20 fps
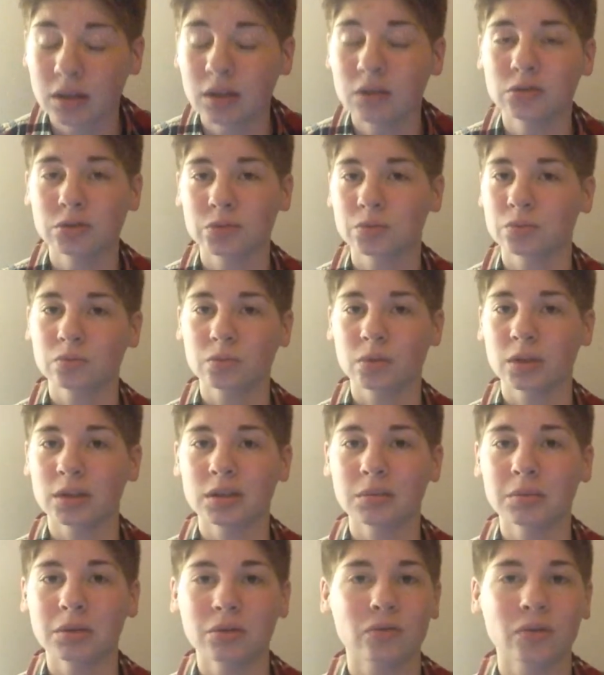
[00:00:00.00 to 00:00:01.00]
He was
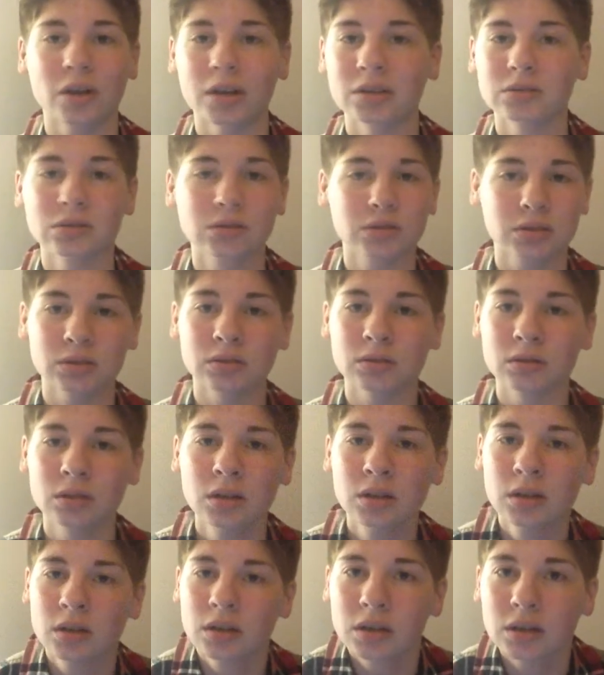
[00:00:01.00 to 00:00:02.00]
willing to be friends, and
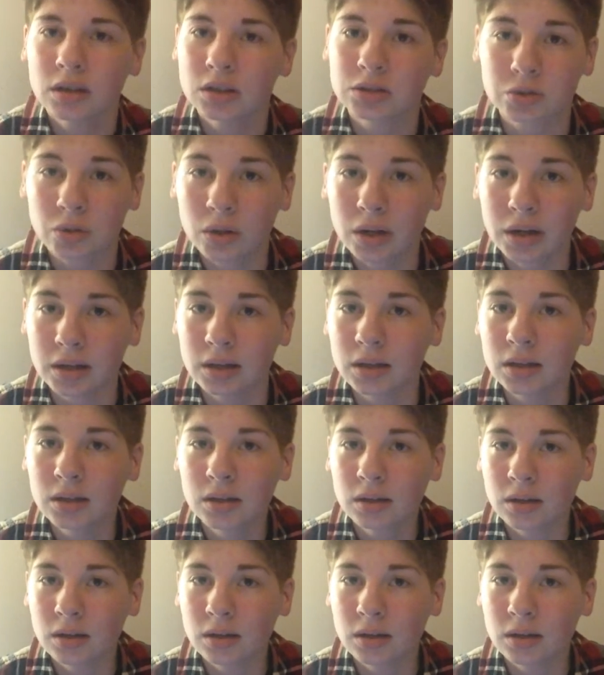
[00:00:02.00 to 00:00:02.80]
he's great.